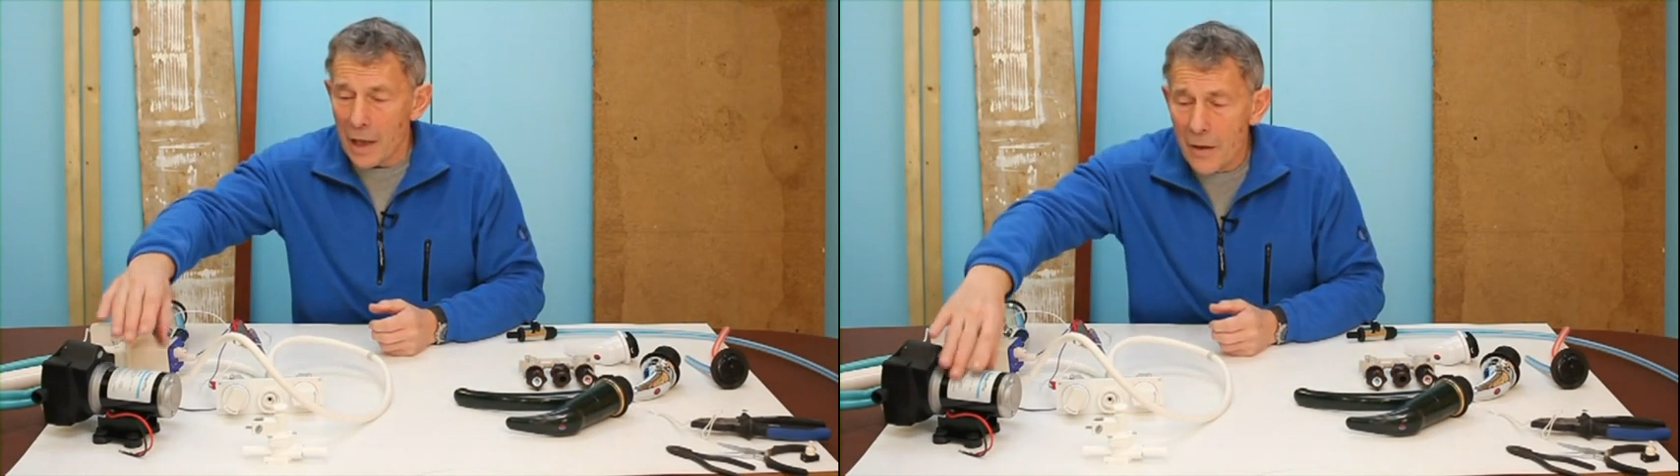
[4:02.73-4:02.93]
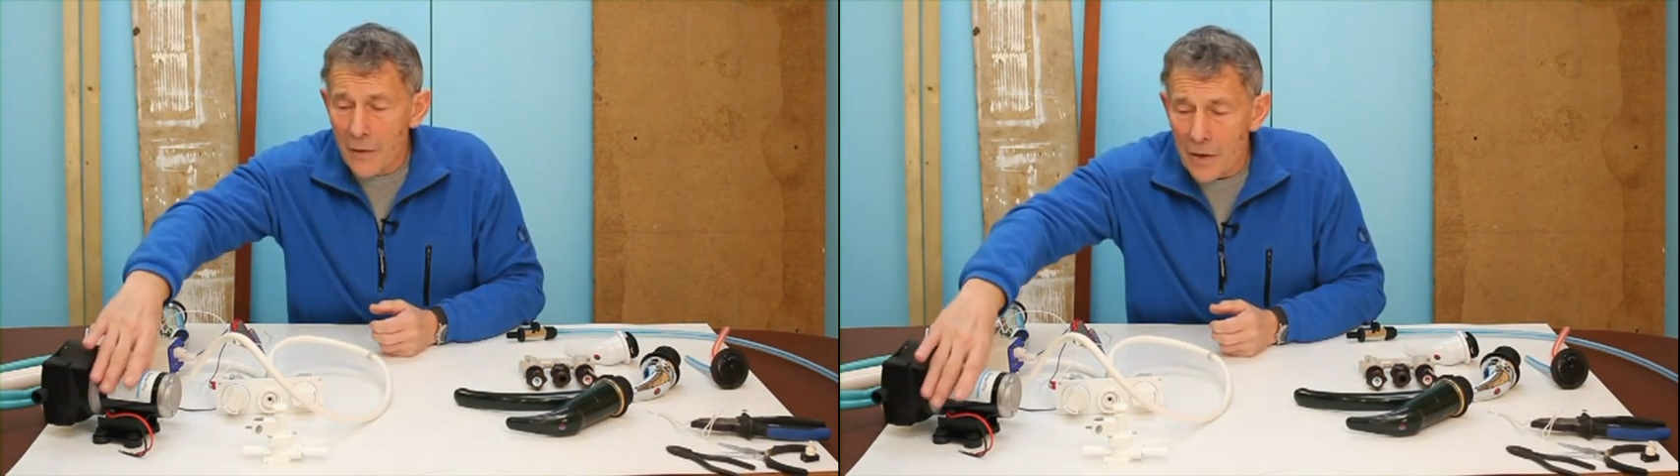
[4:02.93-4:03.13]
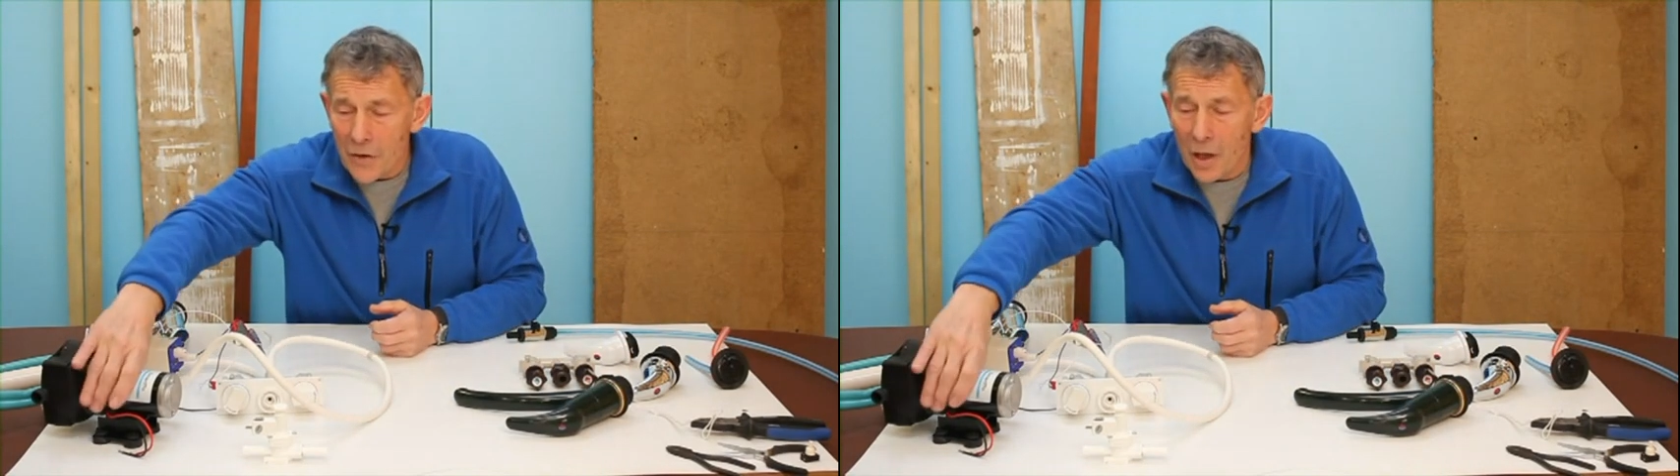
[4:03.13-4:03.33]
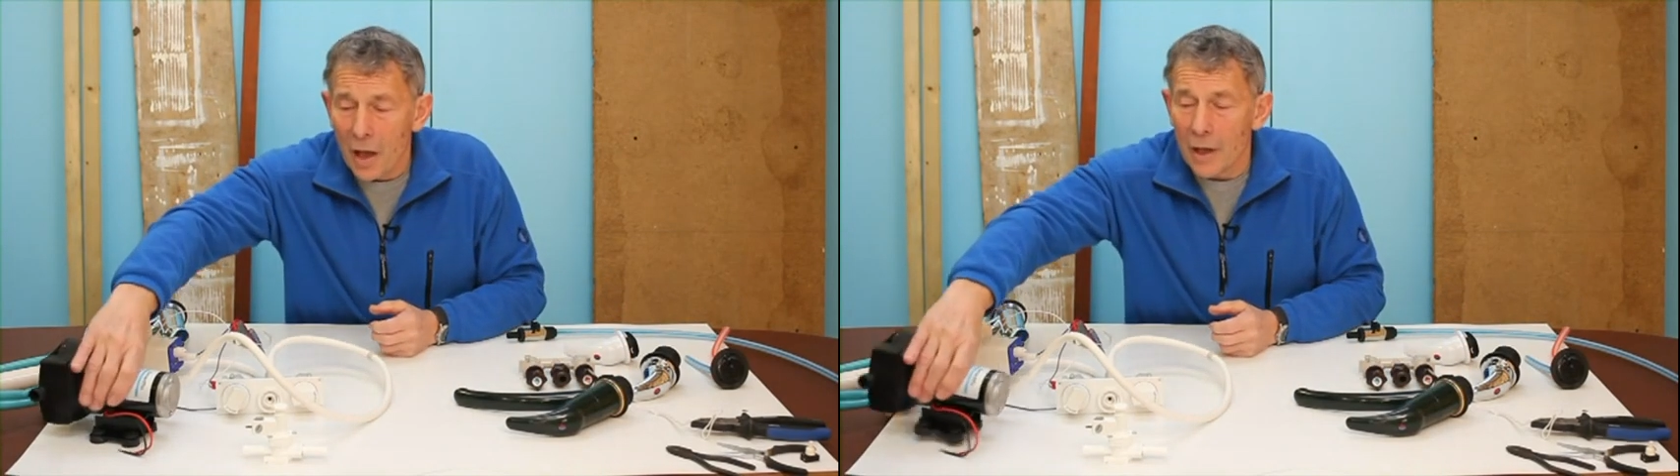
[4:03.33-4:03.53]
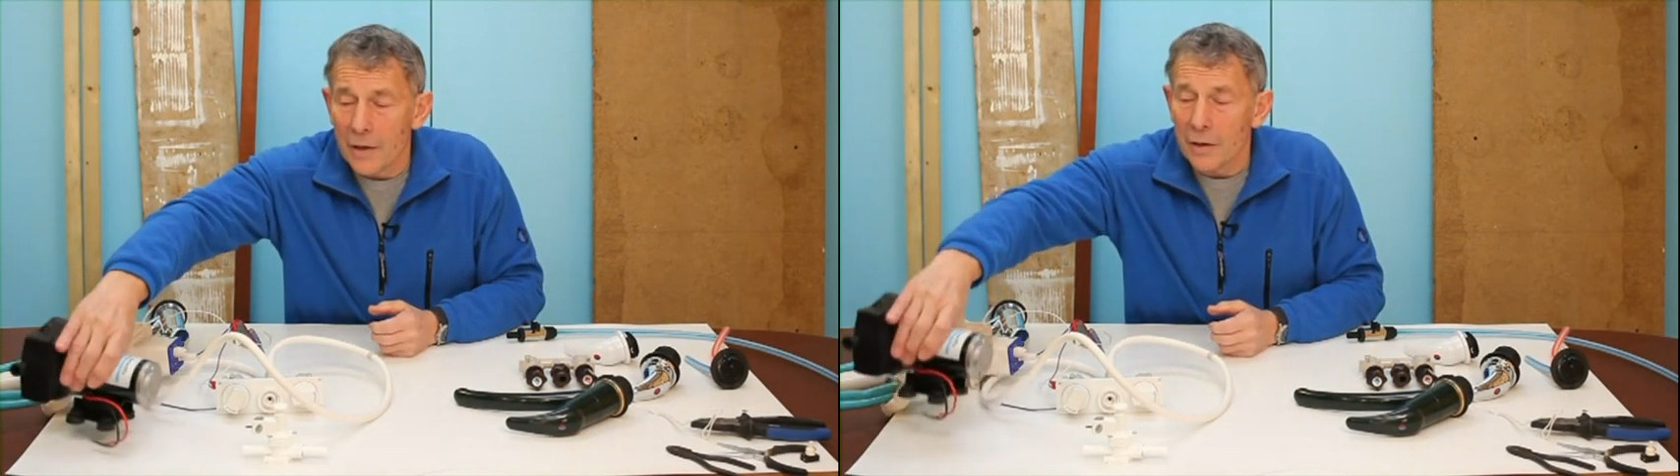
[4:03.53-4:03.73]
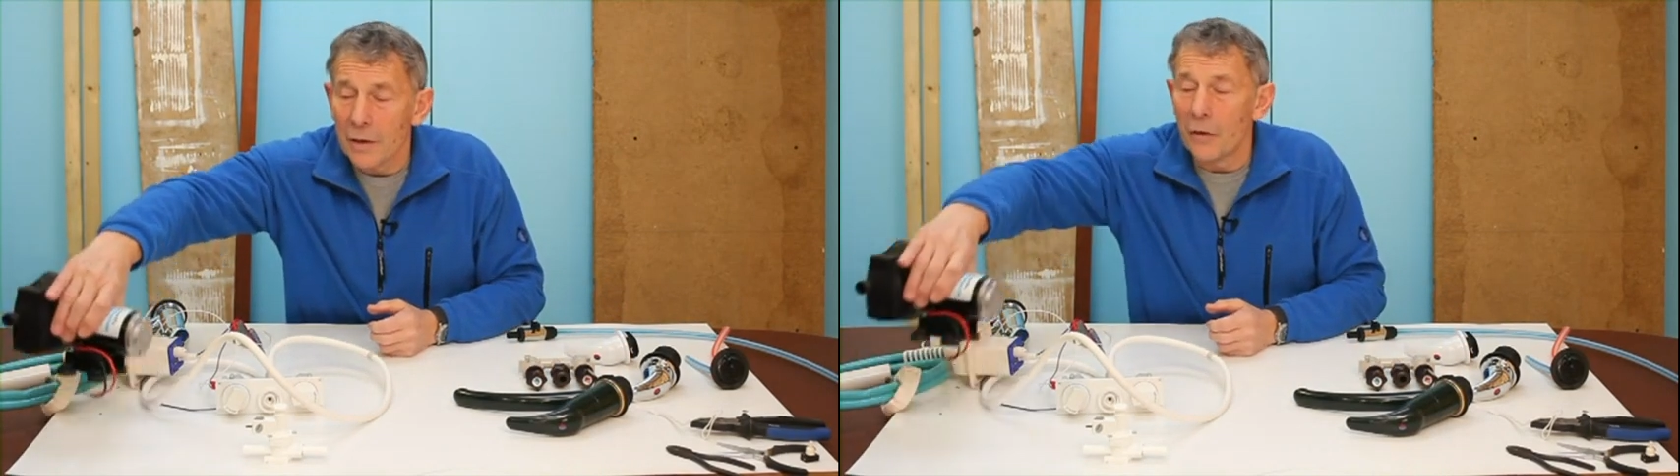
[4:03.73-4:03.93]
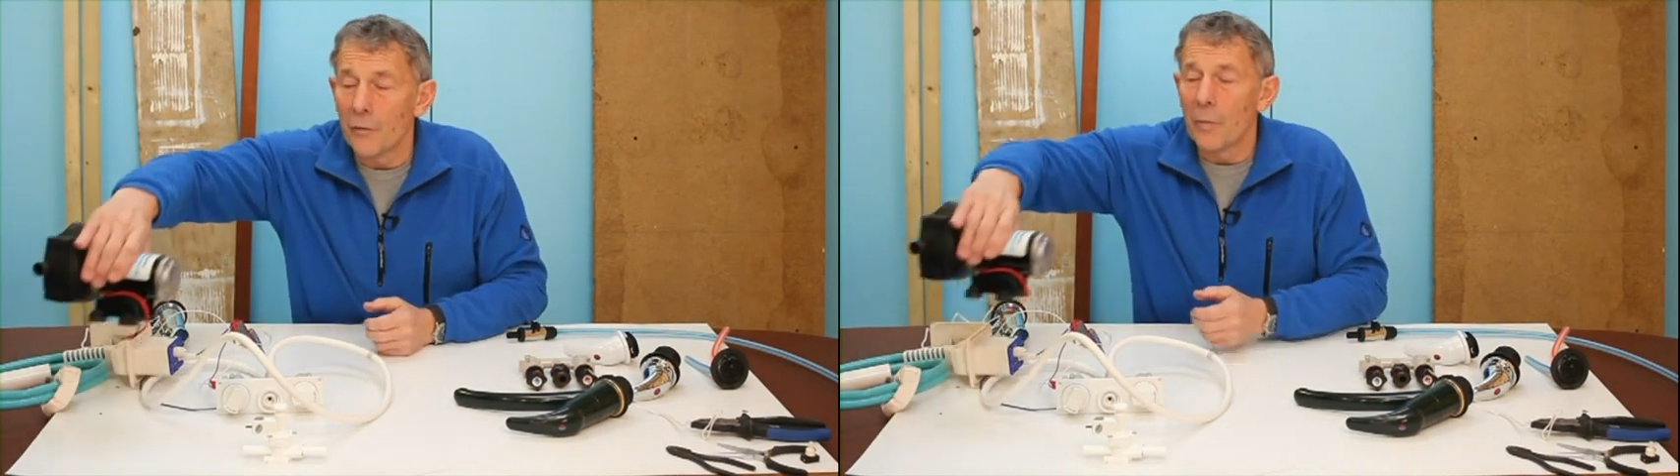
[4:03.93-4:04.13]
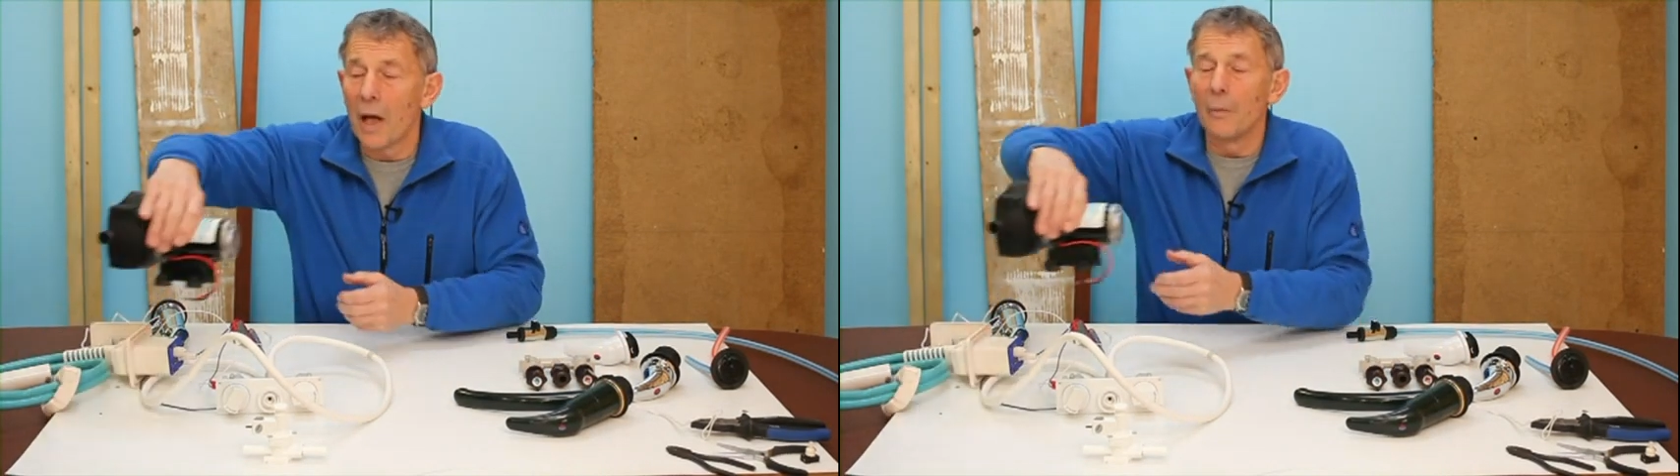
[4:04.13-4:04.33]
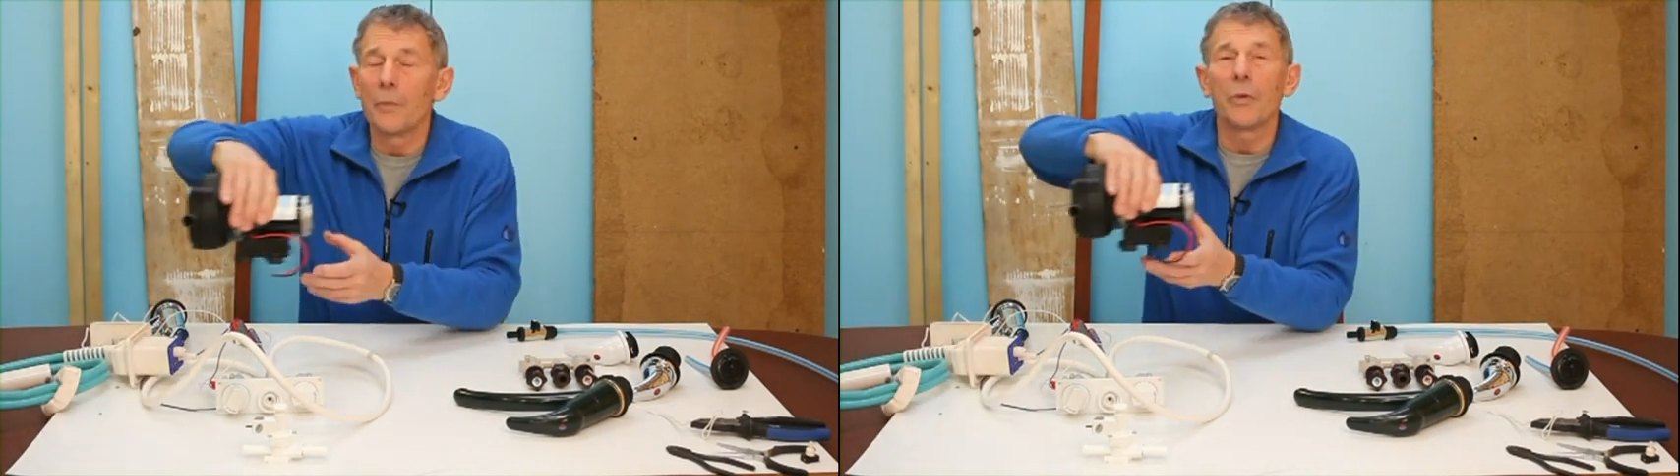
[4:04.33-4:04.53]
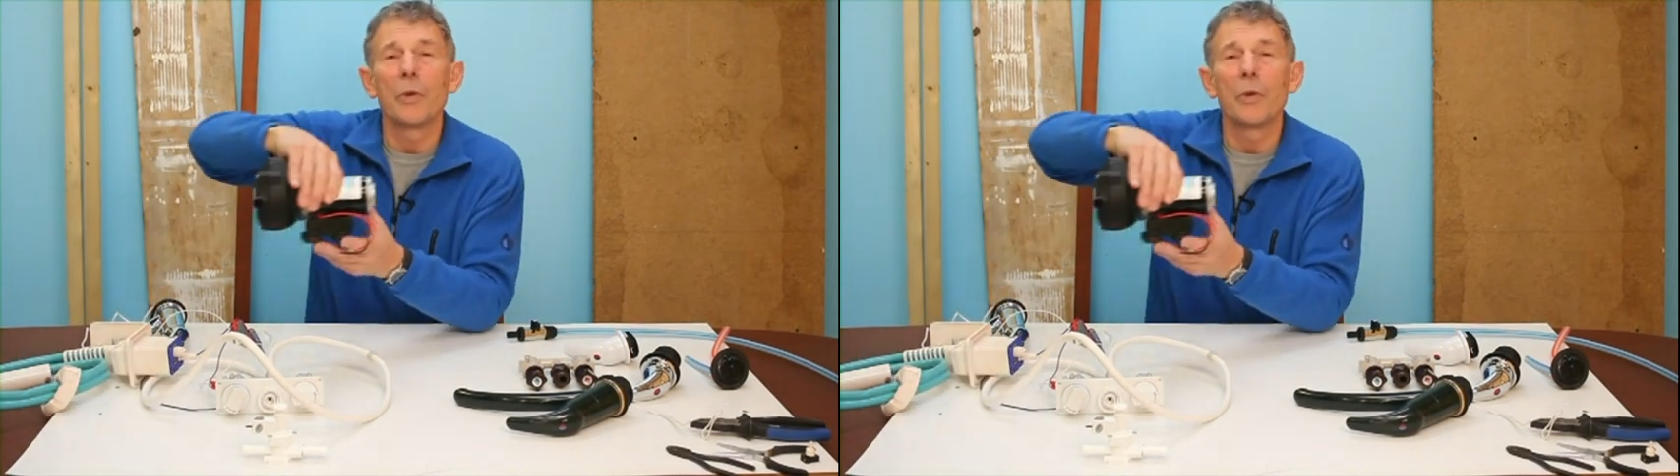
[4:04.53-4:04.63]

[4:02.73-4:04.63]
in this kind of pump,